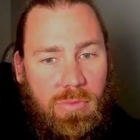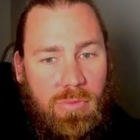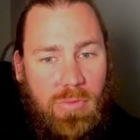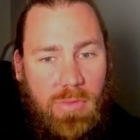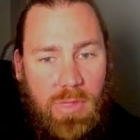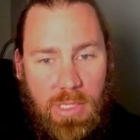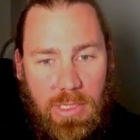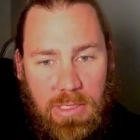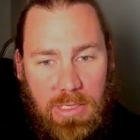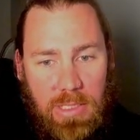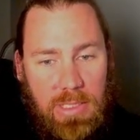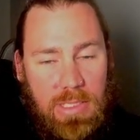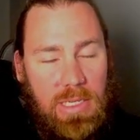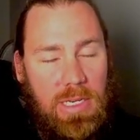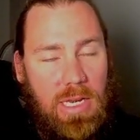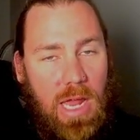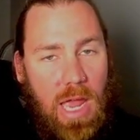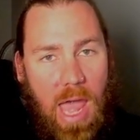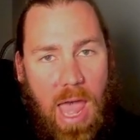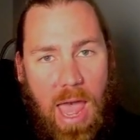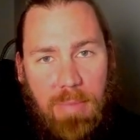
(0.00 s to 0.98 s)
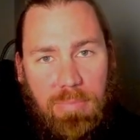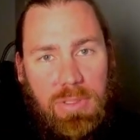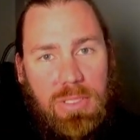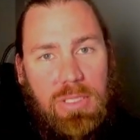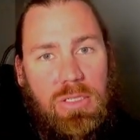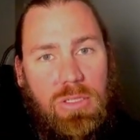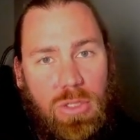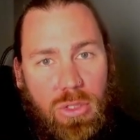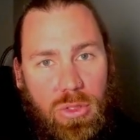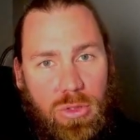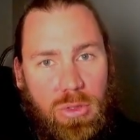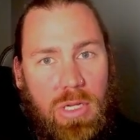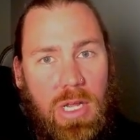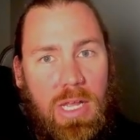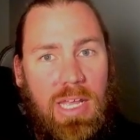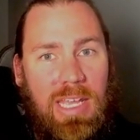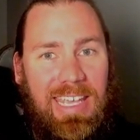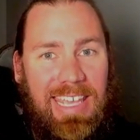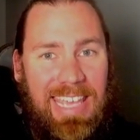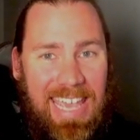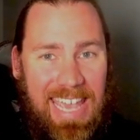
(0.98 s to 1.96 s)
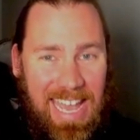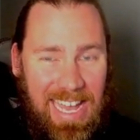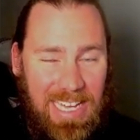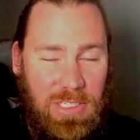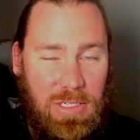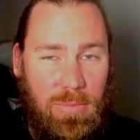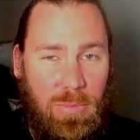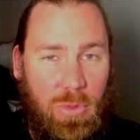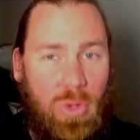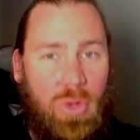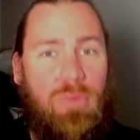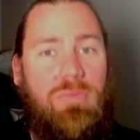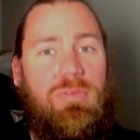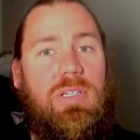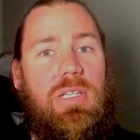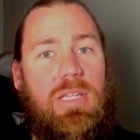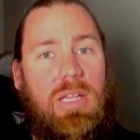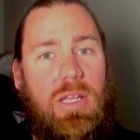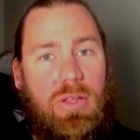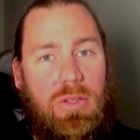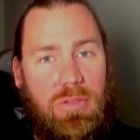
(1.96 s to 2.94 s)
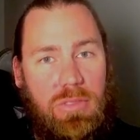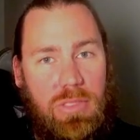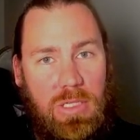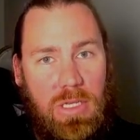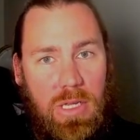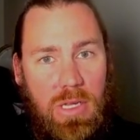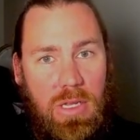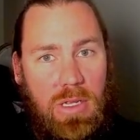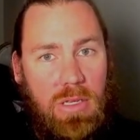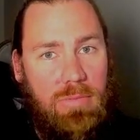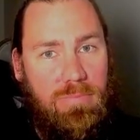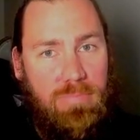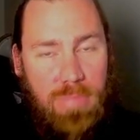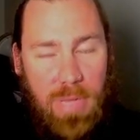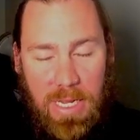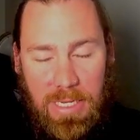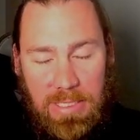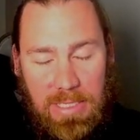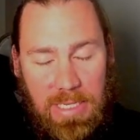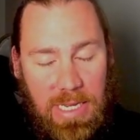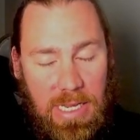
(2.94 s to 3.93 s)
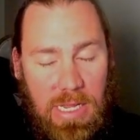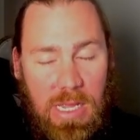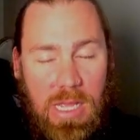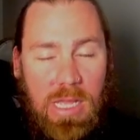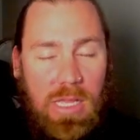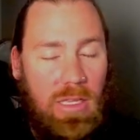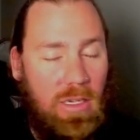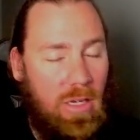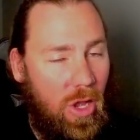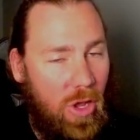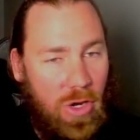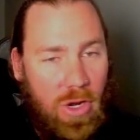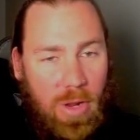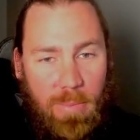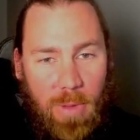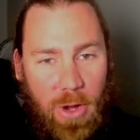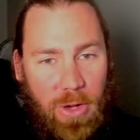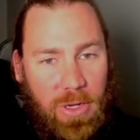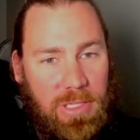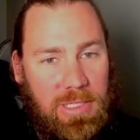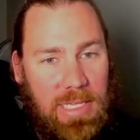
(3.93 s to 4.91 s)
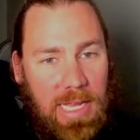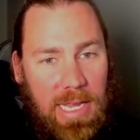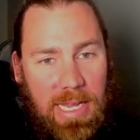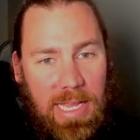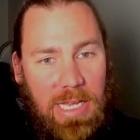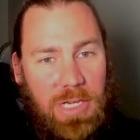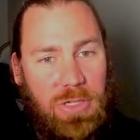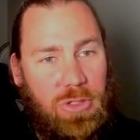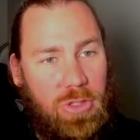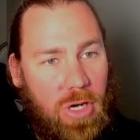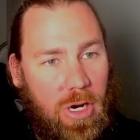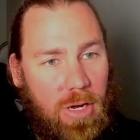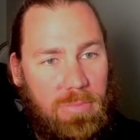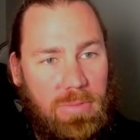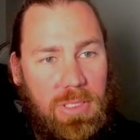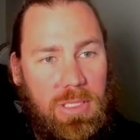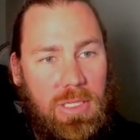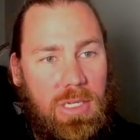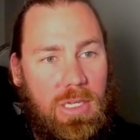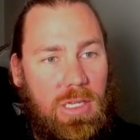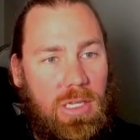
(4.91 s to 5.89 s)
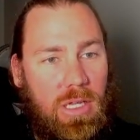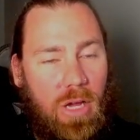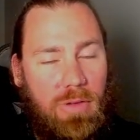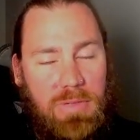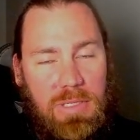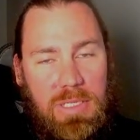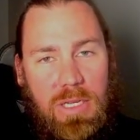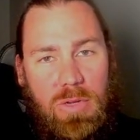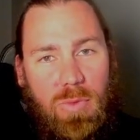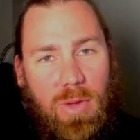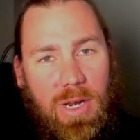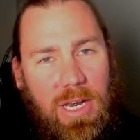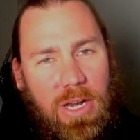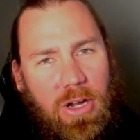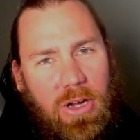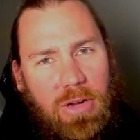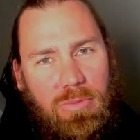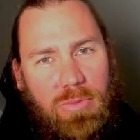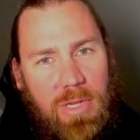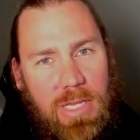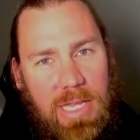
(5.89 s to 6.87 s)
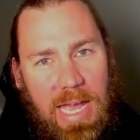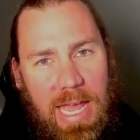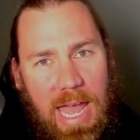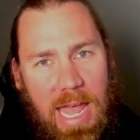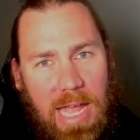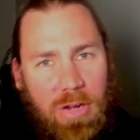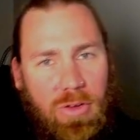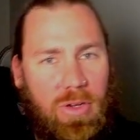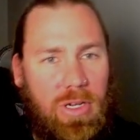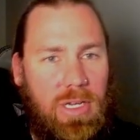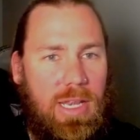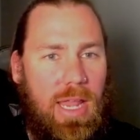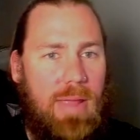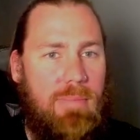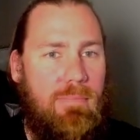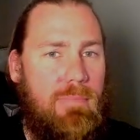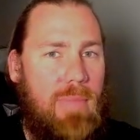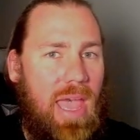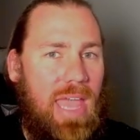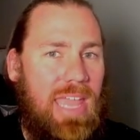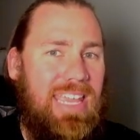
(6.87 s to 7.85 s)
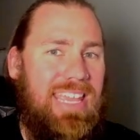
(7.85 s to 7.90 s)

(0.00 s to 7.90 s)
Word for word: This is an absolute counter move to those pesky Locomotors that get dropped. Obviously when they're with a Hagrid, they may